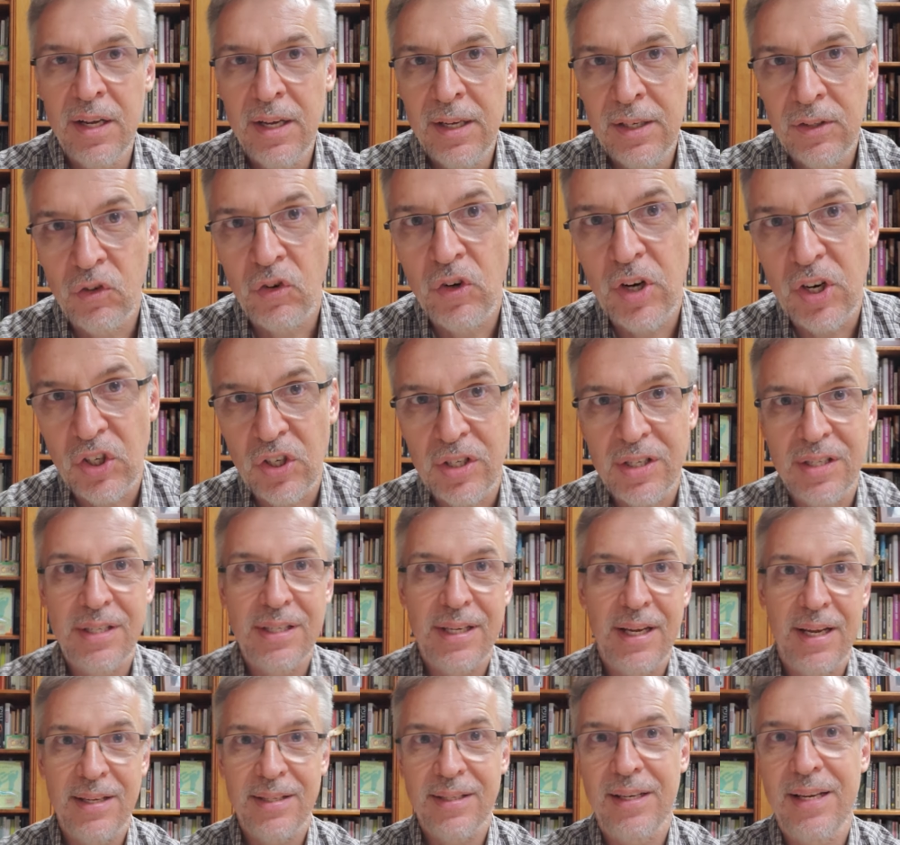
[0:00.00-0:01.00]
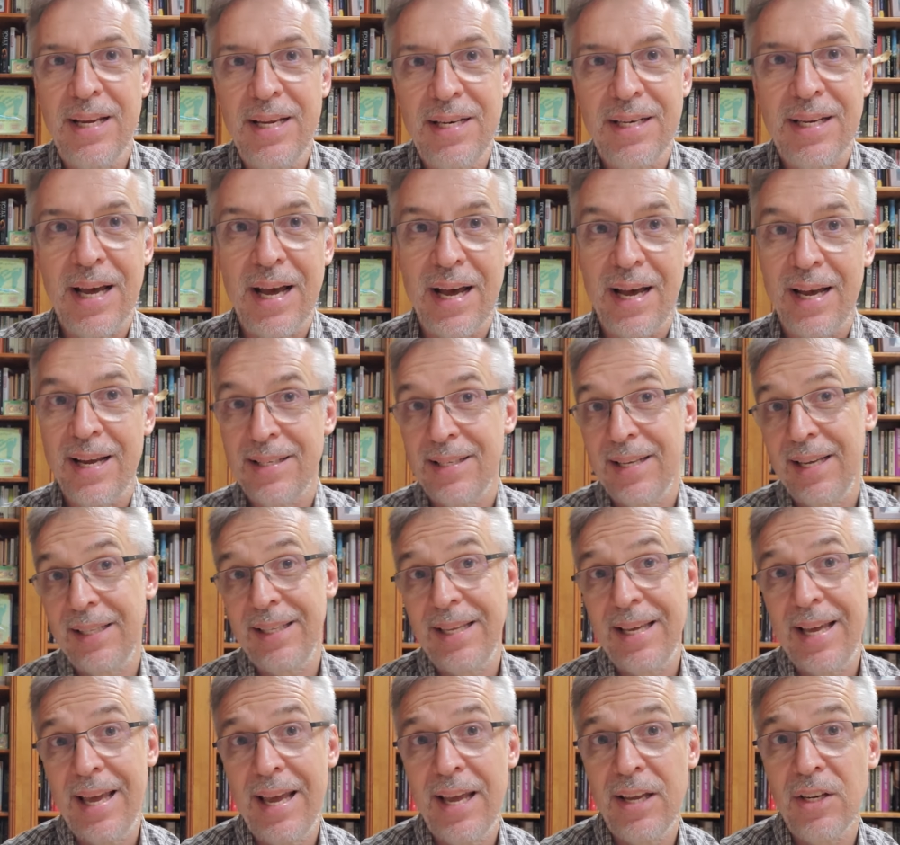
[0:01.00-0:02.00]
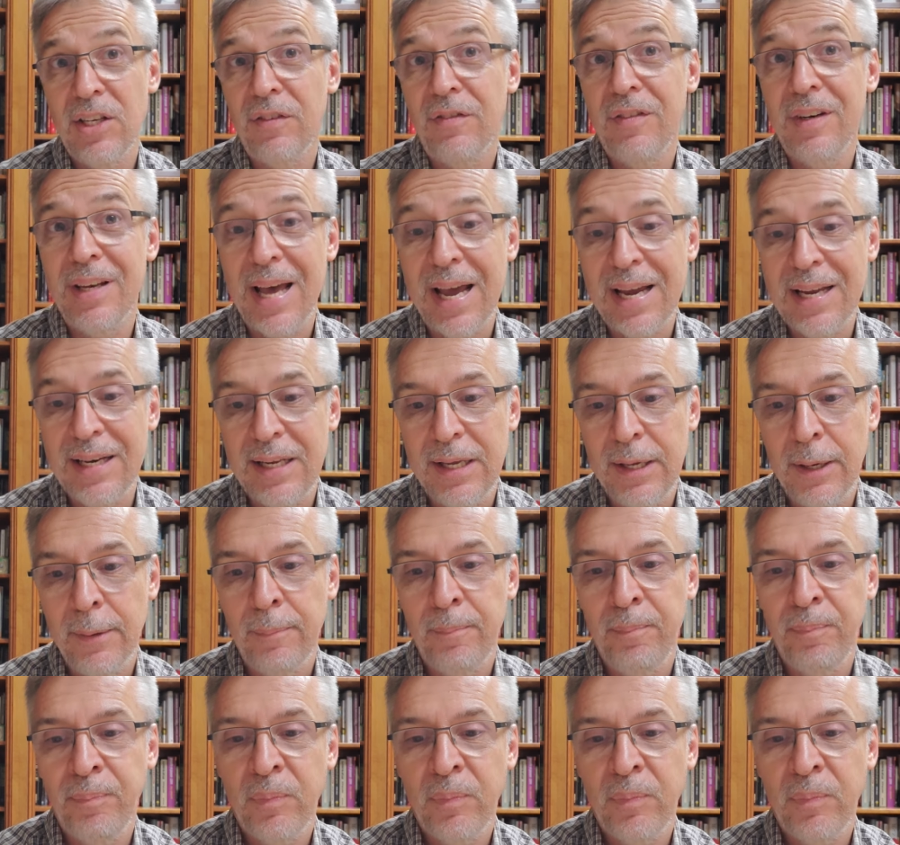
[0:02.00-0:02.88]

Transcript: Tradition says that he dies at the age of 90.